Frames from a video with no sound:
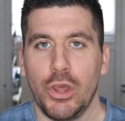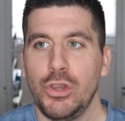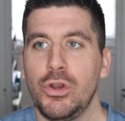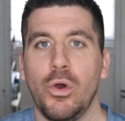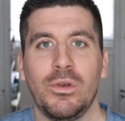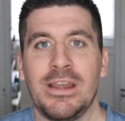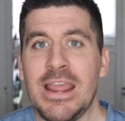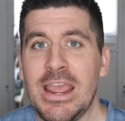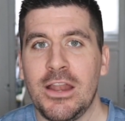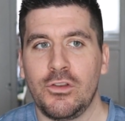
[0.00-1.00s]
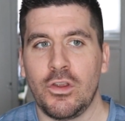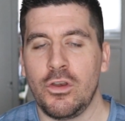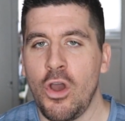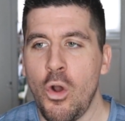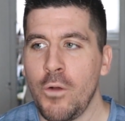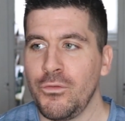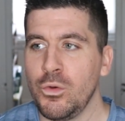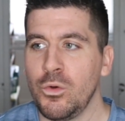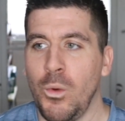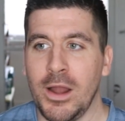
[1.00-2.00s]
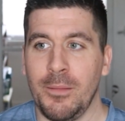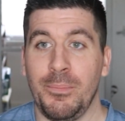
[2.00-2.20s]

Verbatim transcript: You don't need to know if you would want to